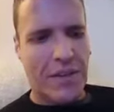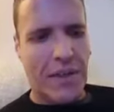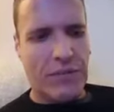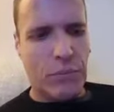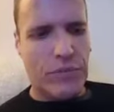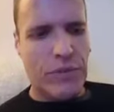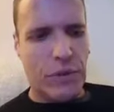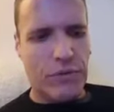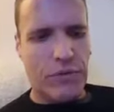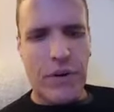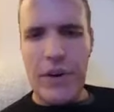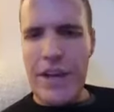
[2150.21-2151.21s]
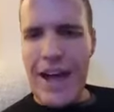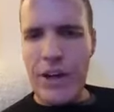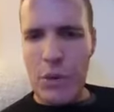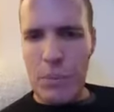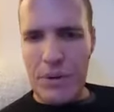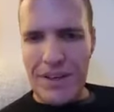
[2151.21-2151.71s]
was very eye
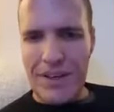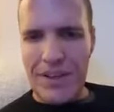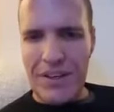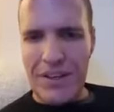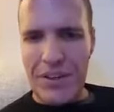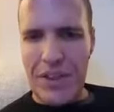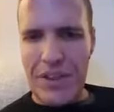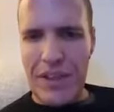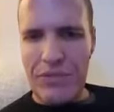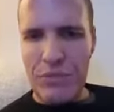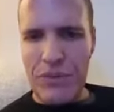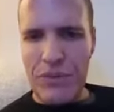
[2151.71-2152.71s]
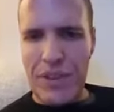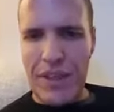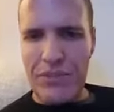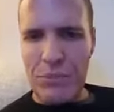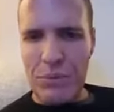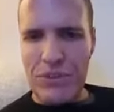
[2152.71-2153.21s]
opening. That's
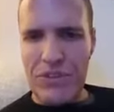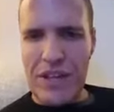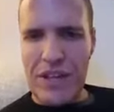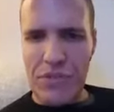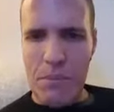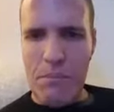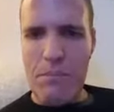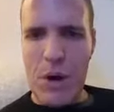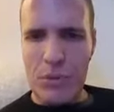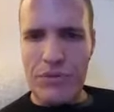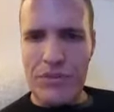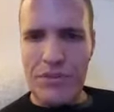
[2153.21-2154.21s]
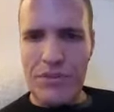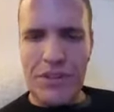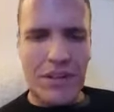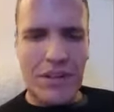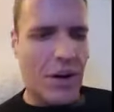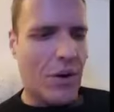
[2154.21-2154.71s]
what changed the most,
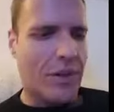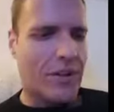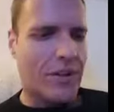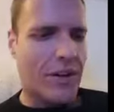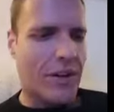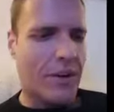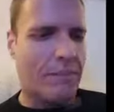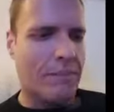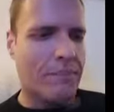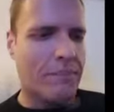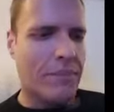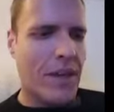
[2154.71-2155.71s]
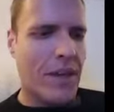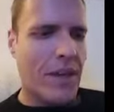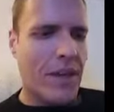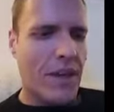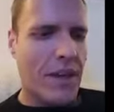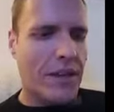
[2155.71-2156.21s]
and
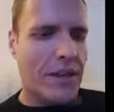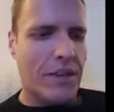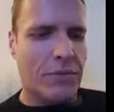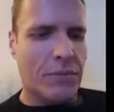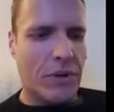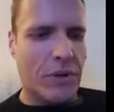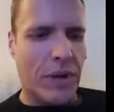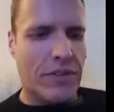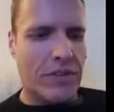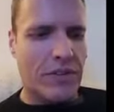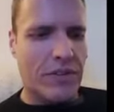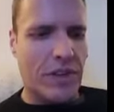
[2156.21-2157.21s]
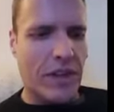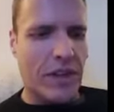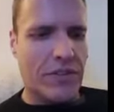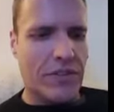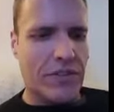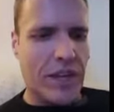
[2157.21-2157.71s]
it's been crazy since
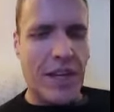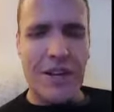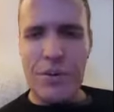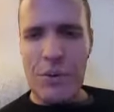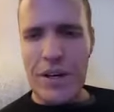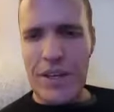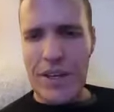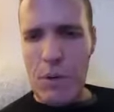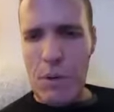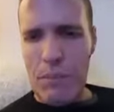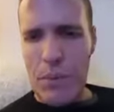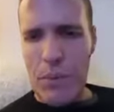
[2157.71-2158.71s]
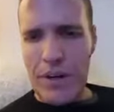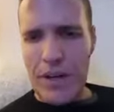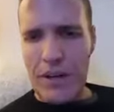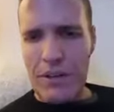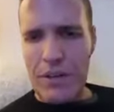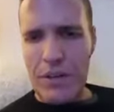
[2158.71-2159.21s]
I got into running. At one point,
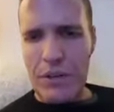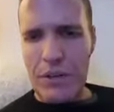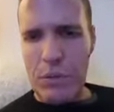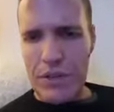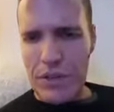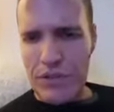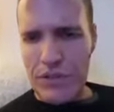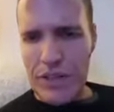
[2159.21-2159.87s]
I did one of those